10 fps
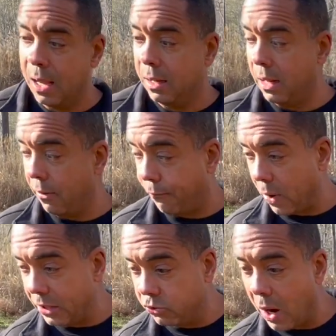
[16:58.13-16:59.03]
need a
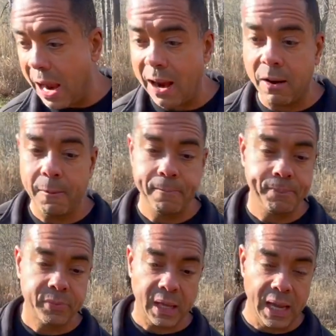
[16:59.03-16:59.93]
freeze dryer,
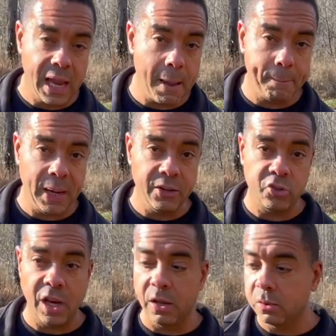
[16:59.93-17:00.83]
EMP
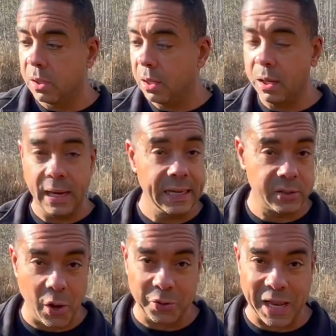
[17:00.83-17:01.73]
shield, it's
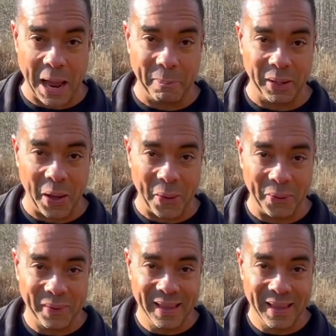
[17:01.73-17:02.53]
all down below.